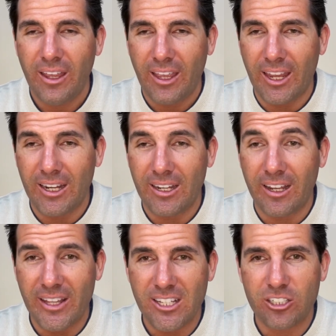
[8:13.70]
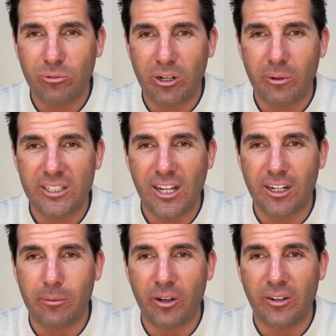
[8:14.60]
And that's actually what I want to
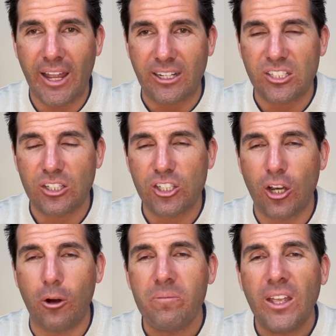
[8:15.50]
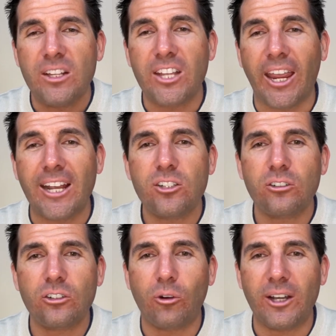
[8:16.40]
talk about next. So to answer
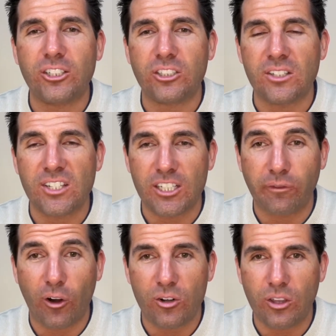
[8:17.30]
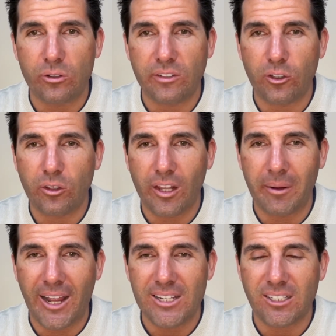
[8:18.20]
your questions, as far as those of you that have
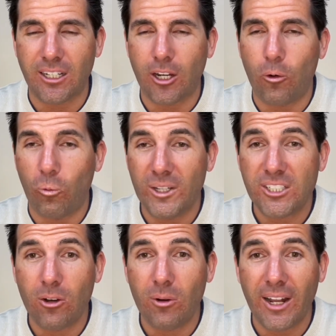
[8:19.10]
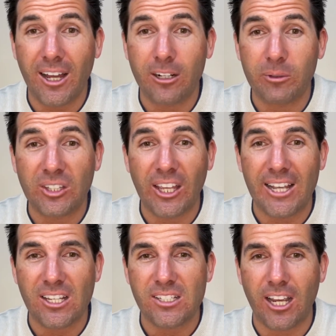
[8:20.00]
been asking, what's going on with the
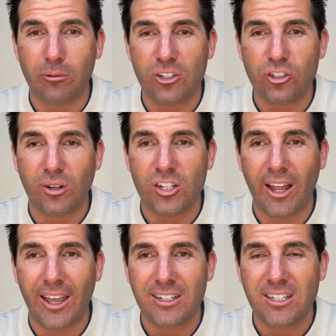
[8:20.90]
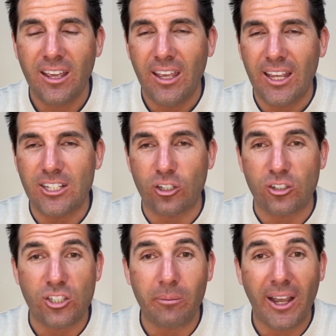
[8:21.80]
SSI Restoration Act? Is there
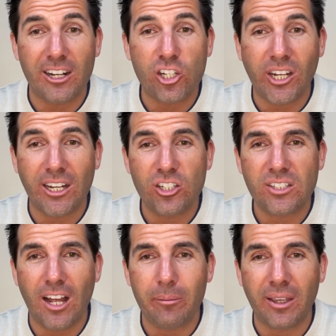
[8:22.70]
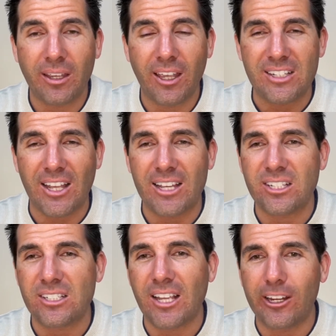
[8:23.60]
some kind of changes coming? Is
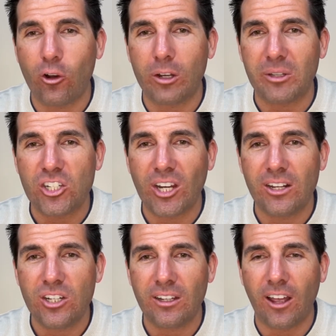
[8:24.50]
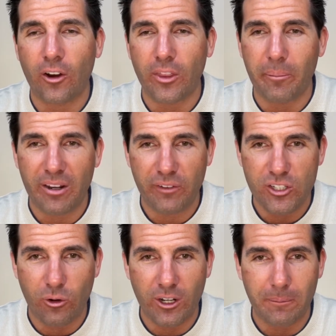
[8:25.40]
SSI going to be changing? Are the
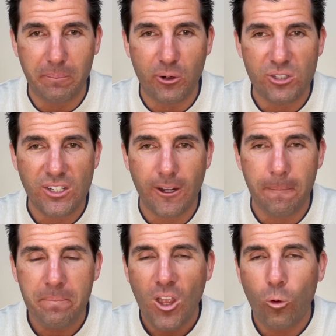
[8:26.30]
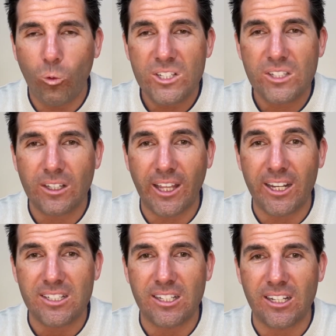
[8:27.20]
benefits going to be boosted? What's the
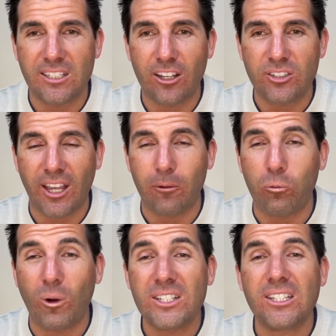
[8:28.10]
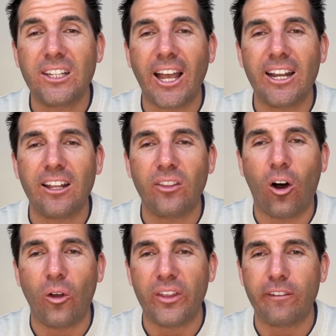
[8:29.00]
latest details, and what's kind of
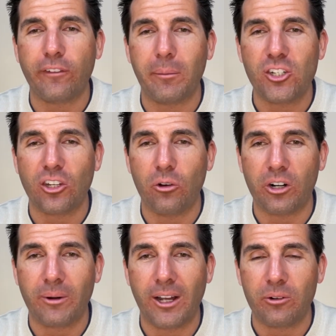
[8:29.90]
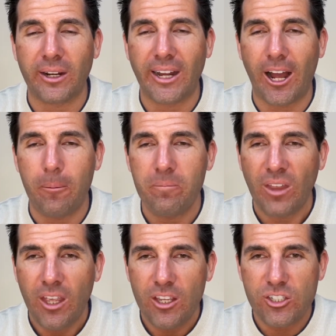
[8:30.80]
all the information going around right now?
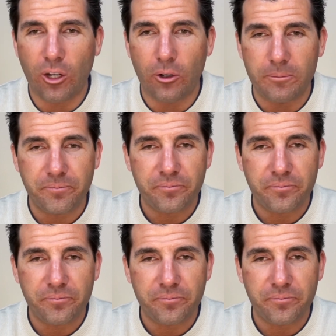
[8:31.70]
So